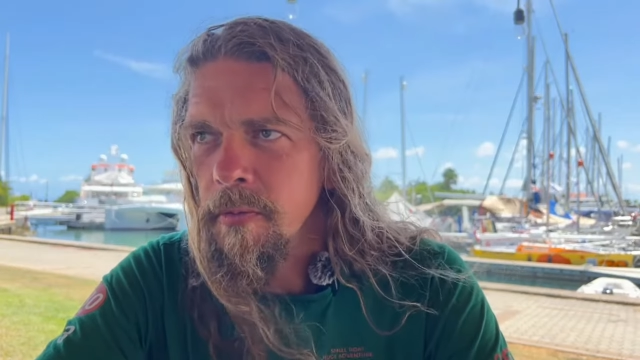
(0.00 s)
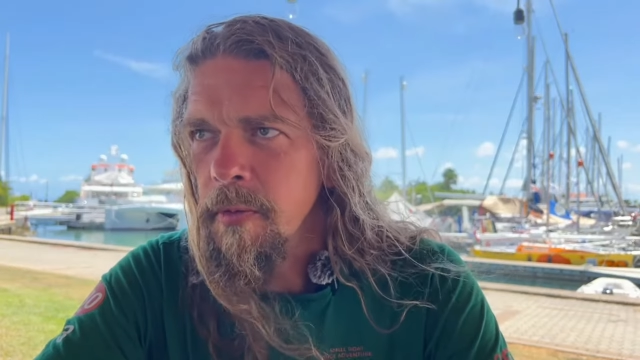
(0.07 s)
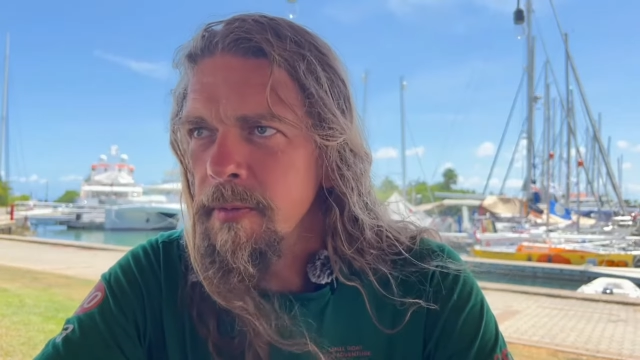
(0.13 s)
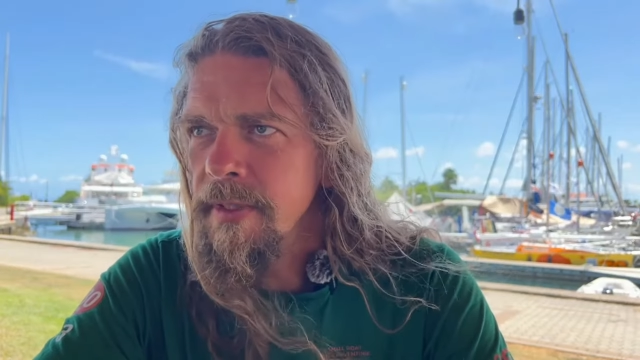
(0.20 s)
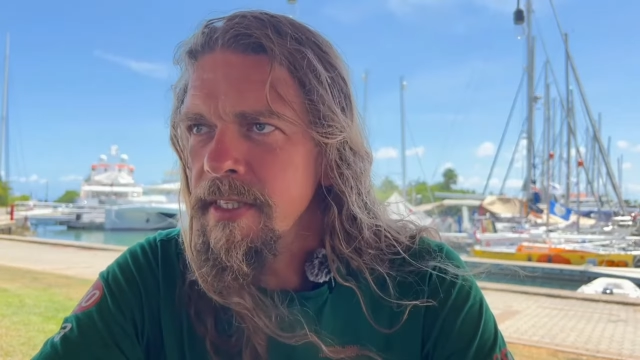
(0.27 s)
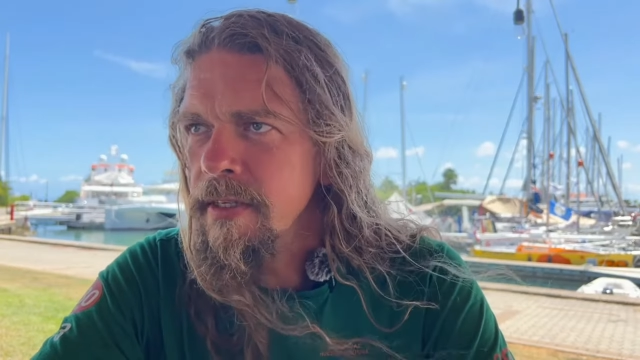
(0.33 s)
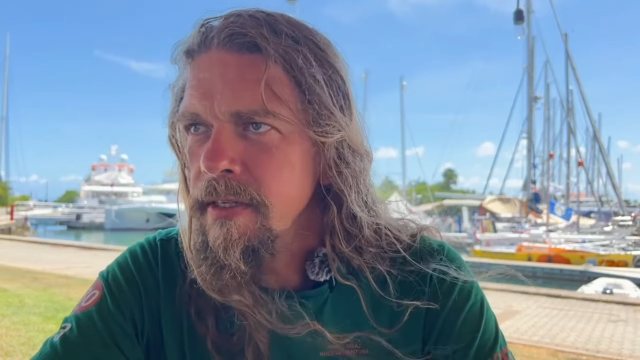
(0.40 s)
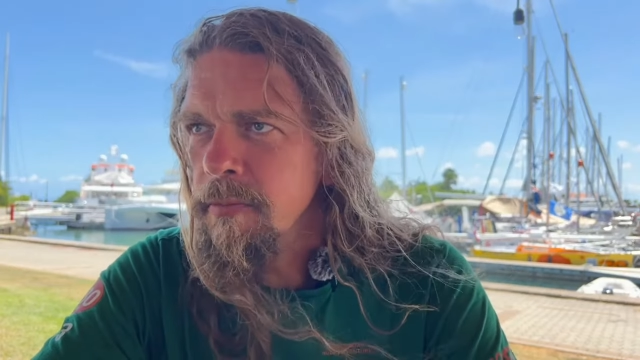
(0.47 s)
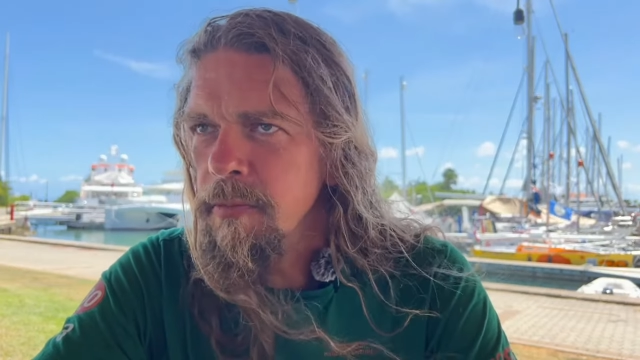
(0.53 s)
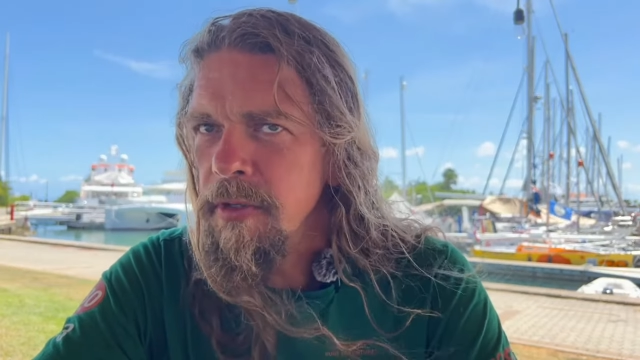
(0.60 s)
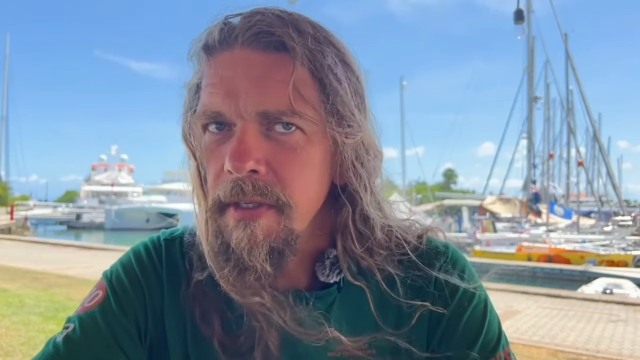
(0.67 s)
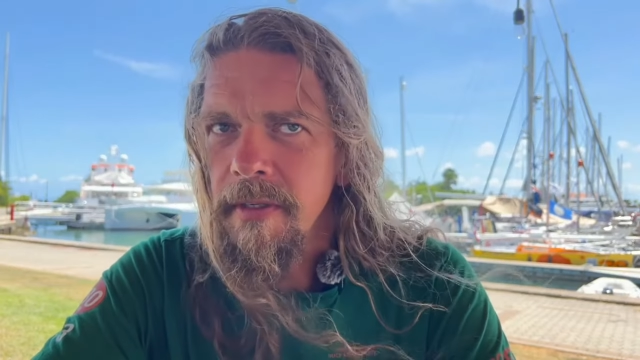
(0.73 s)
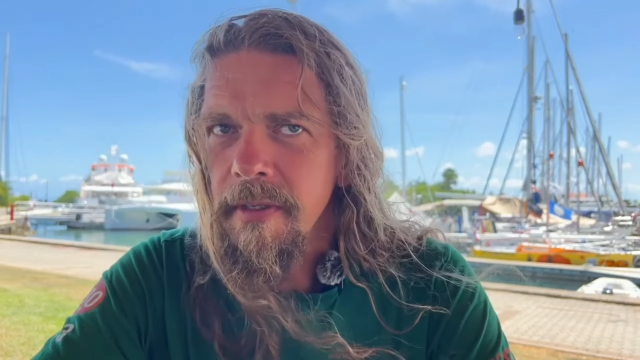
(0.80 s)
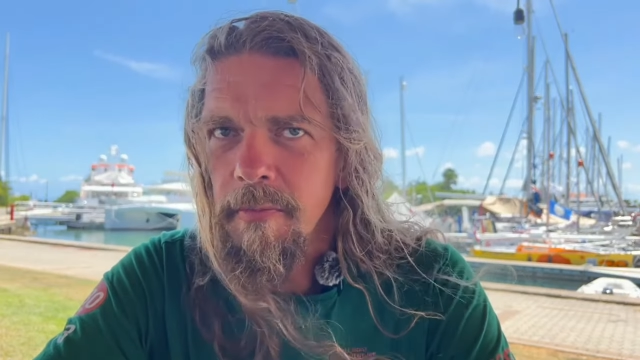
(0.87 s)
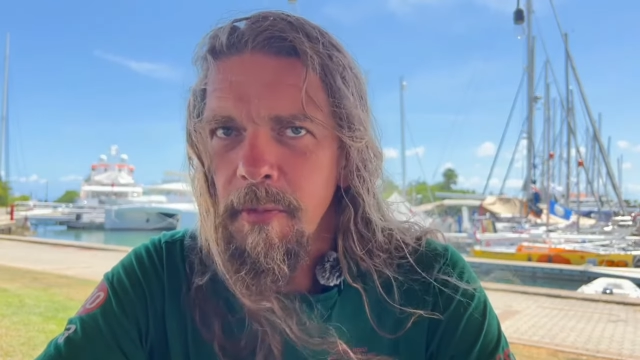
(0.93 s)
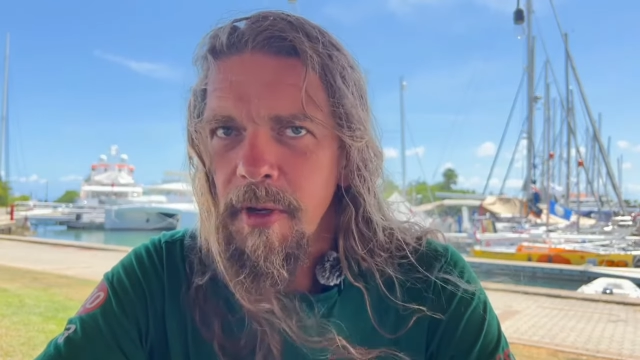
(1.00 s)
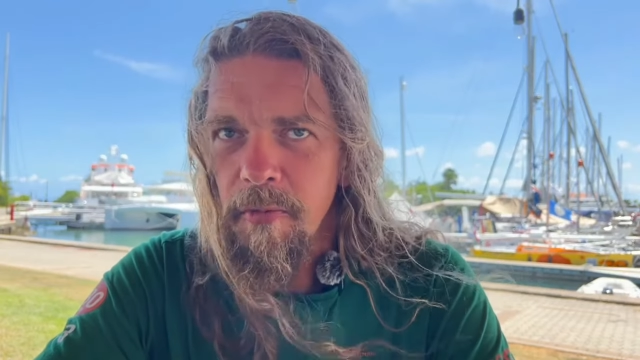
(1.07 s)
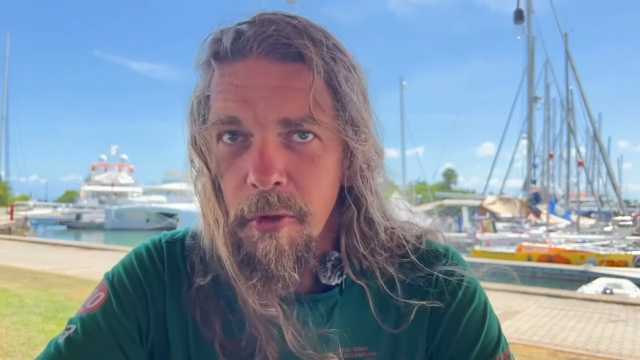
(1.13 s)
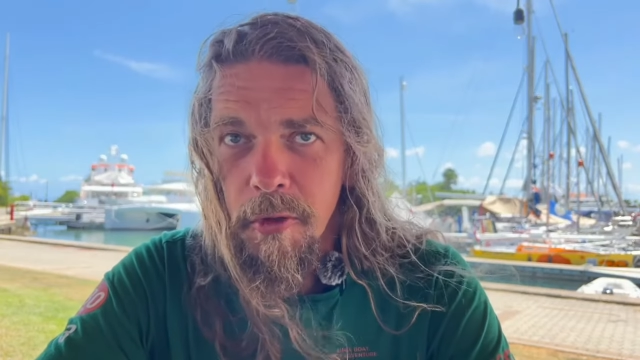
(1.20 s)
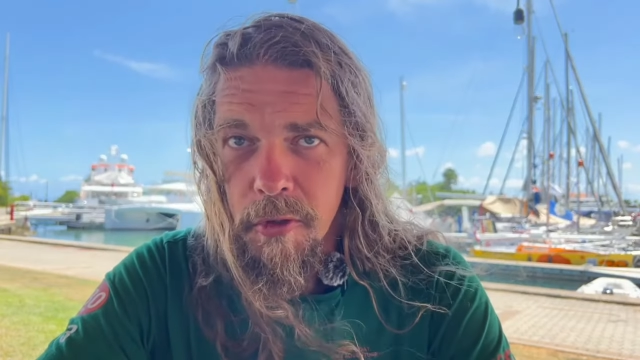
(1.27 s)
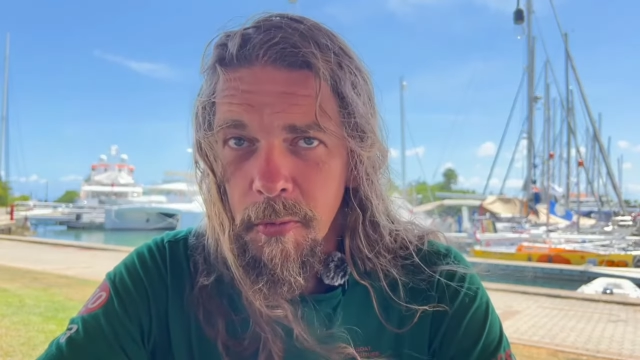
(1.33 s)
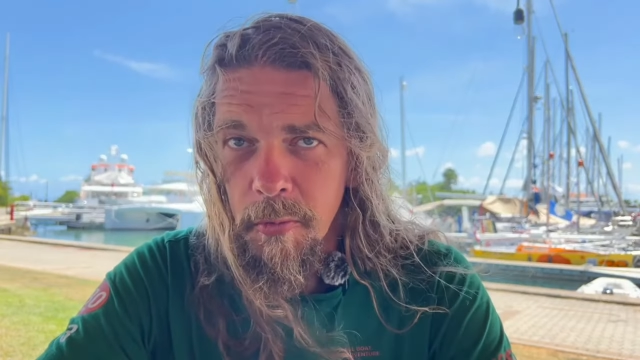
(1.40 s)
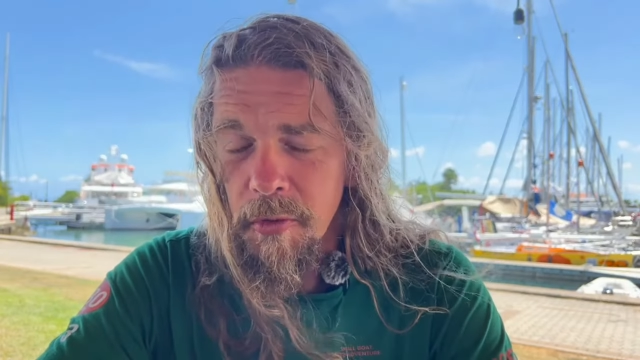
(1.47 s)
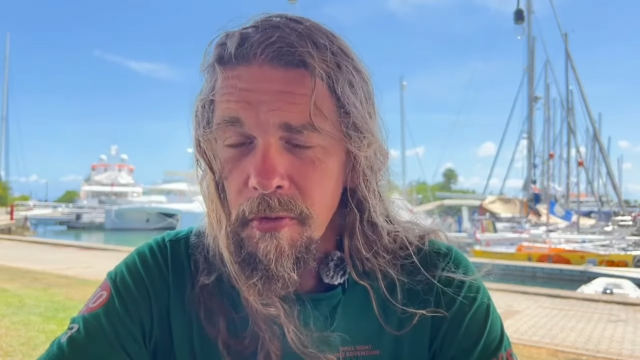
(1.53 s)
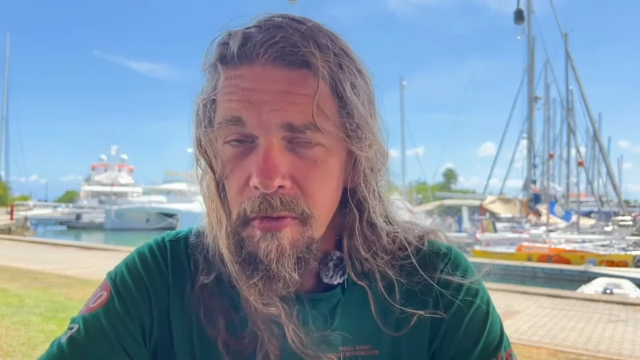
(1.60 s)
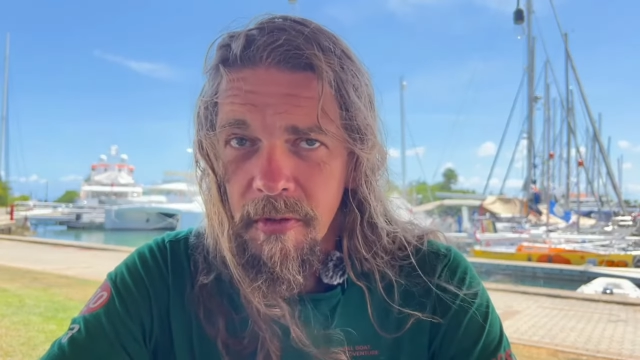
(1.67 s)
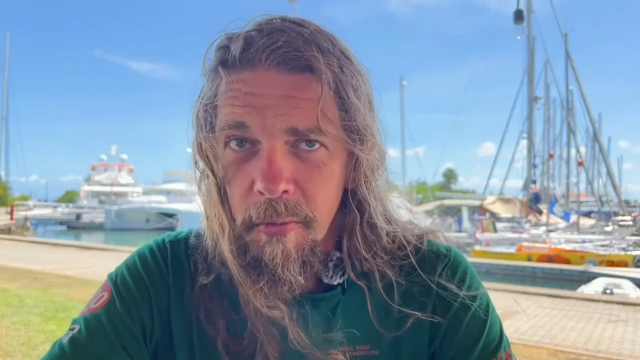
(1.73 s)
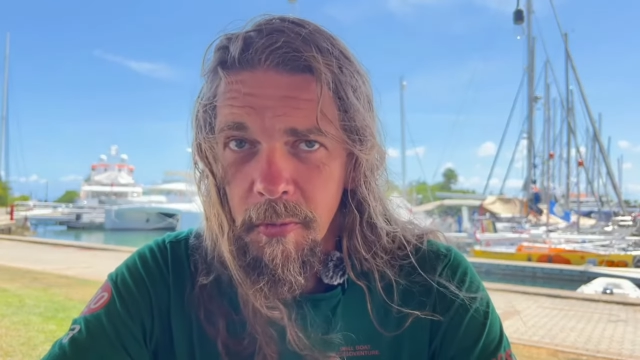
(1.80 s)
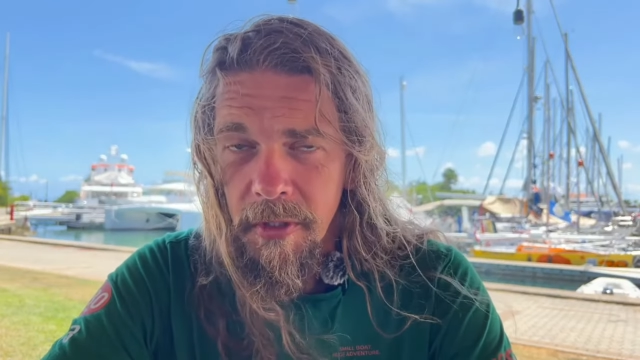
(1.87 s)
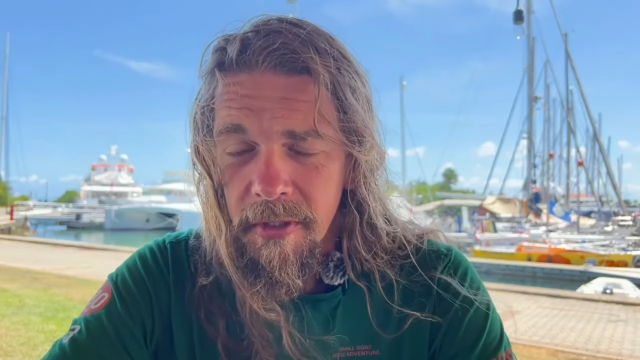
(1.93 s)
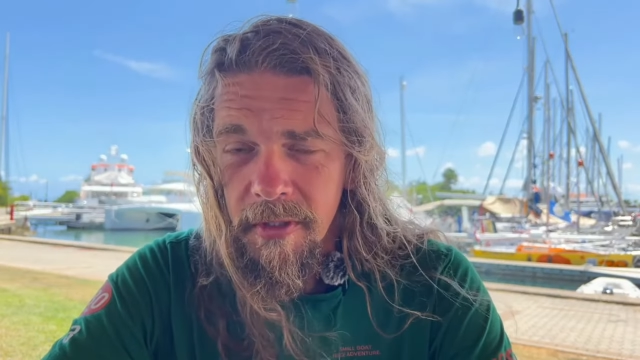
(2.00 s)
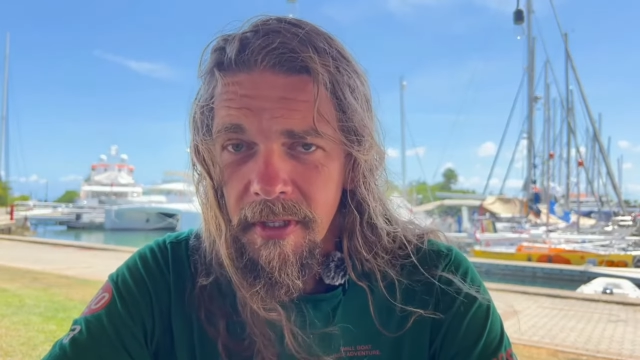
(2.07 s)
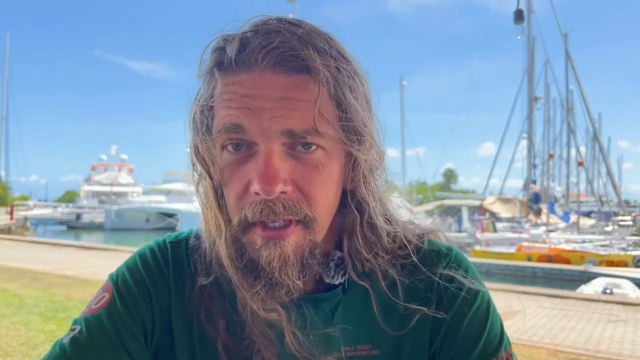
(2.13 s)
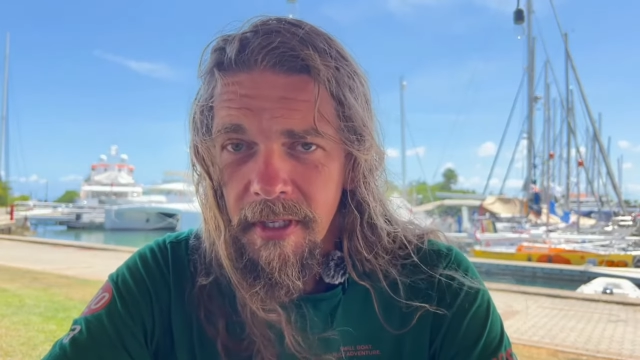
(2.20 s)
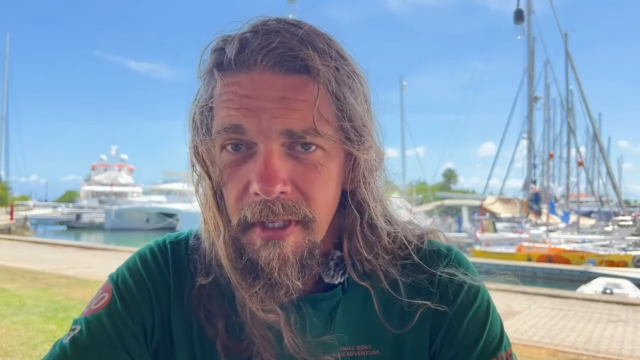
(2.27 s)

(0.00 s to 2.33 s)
were visiting me in my workshop during the build.